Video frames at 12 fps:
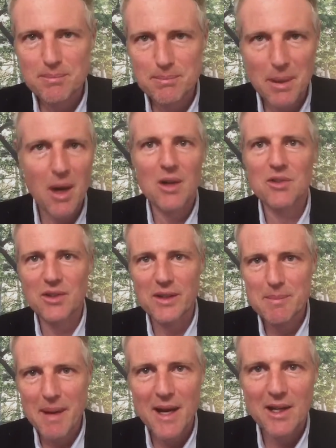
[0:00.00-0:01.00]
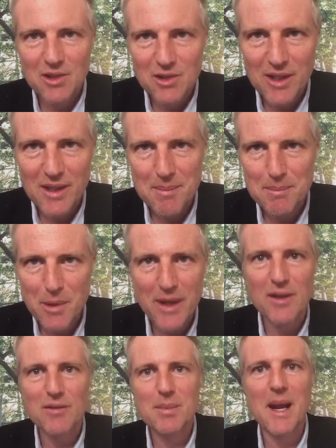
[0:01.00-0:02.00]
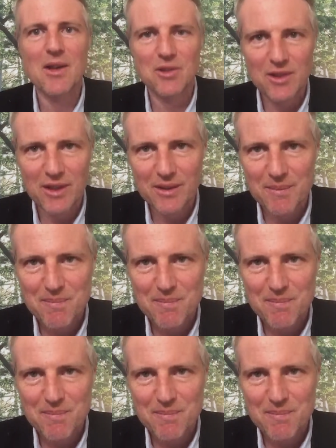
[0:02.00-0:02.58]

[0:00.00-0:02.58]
parsley packaged in a brick of plastic.